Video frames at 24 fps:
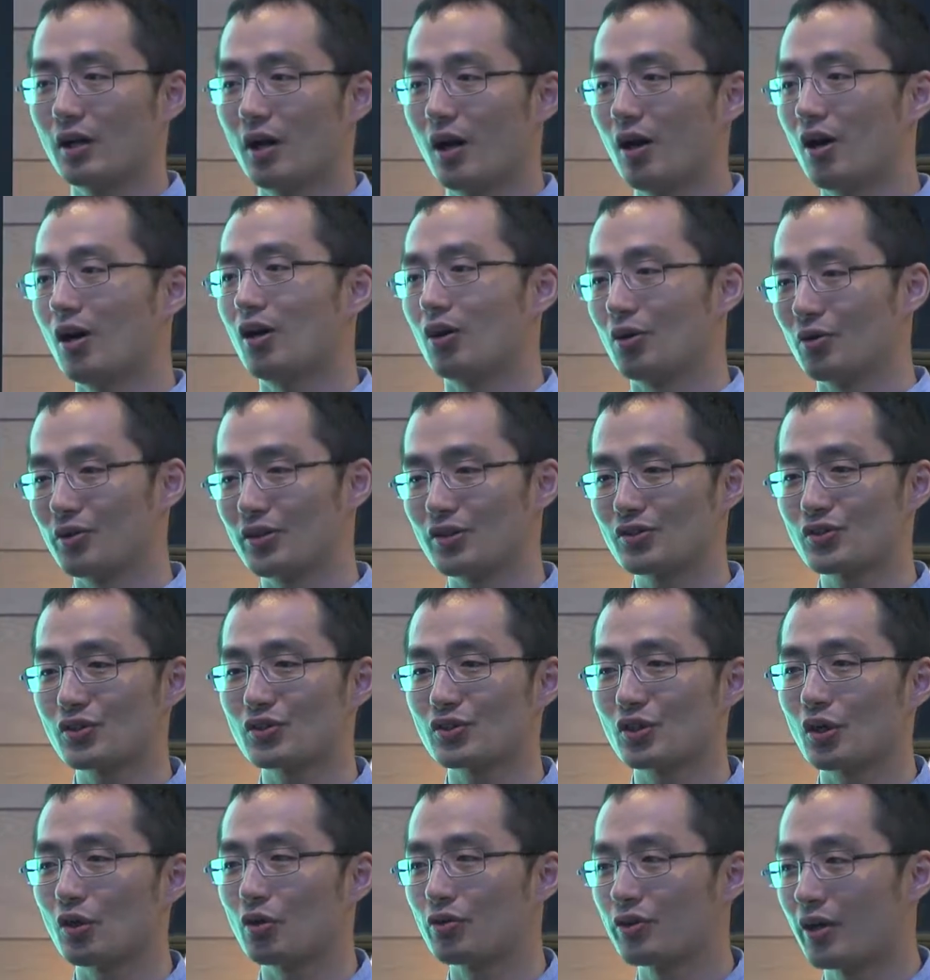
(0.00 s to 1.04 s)
oh, this is
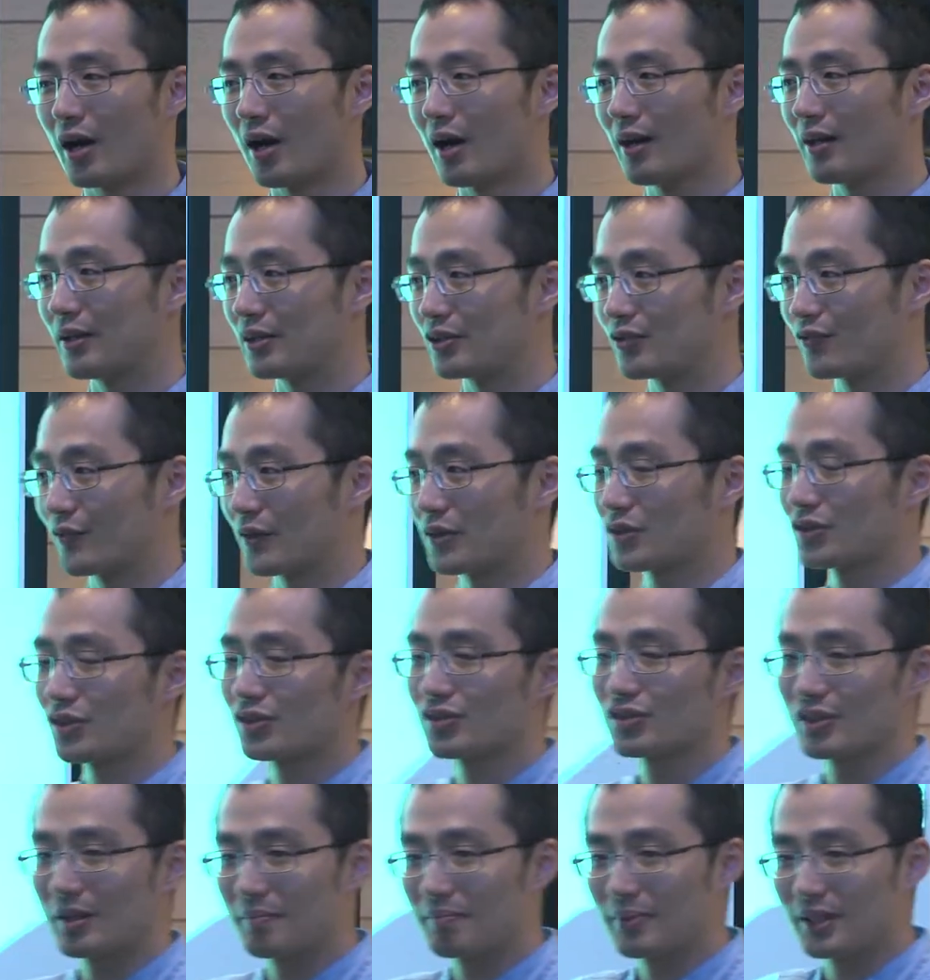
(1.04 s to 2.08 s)
old knowledge, versus
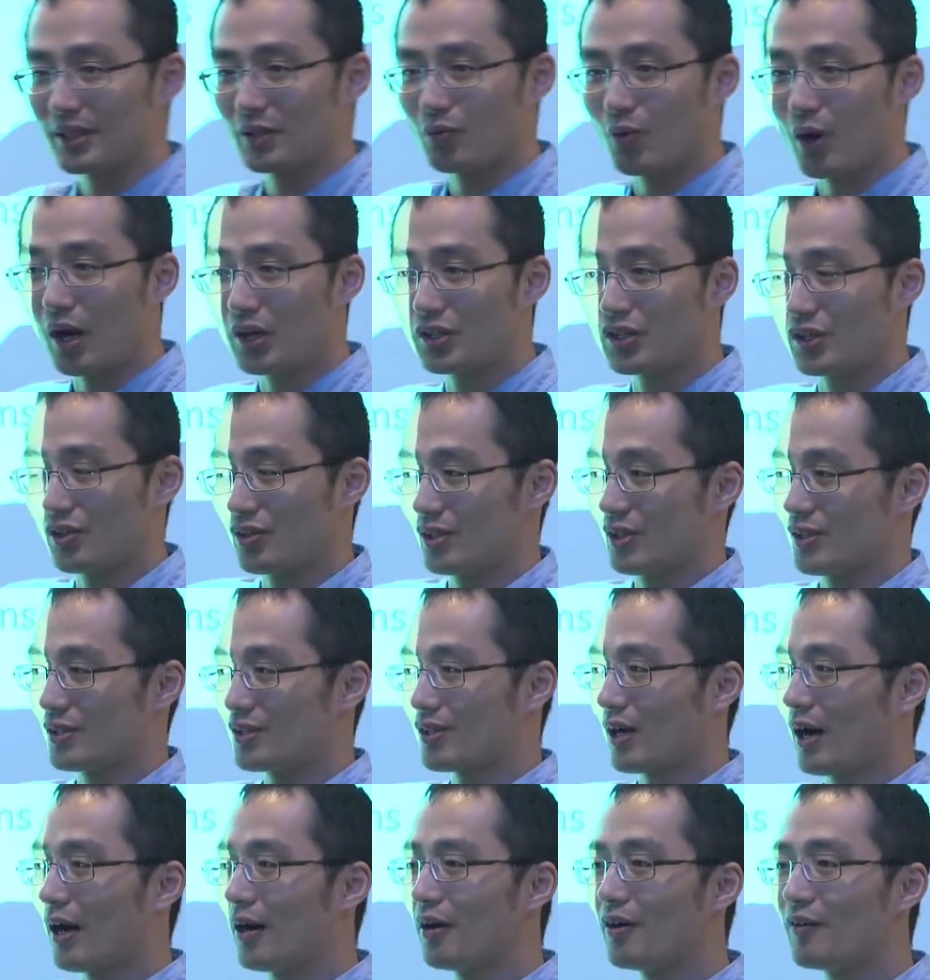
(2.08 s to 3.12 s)
somebody watching the
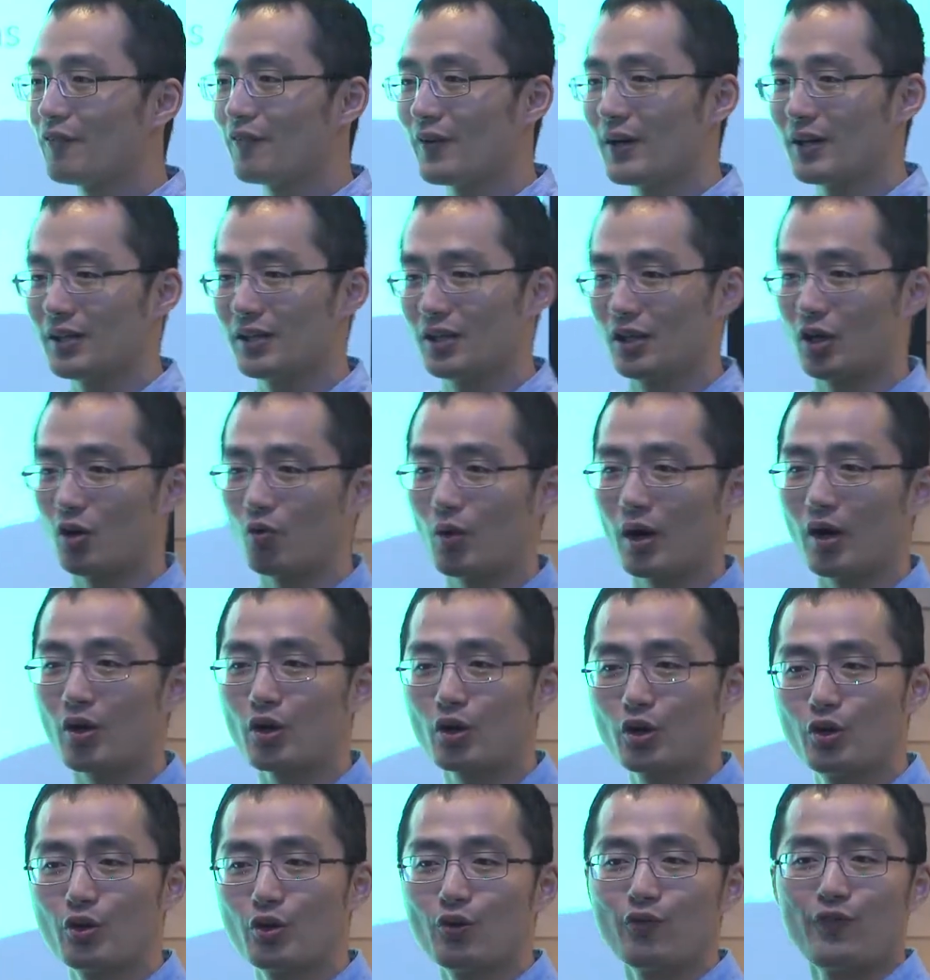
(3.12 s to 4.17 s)
entire video while
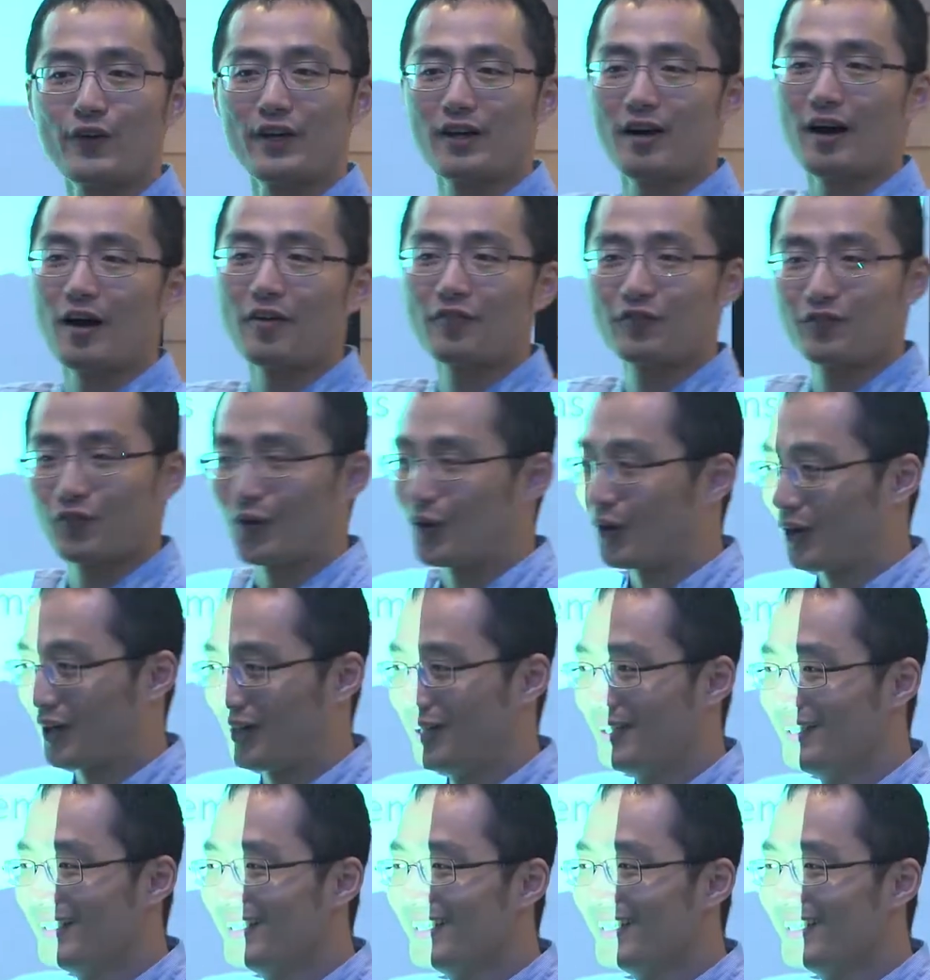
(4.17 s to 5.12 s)
goofing off for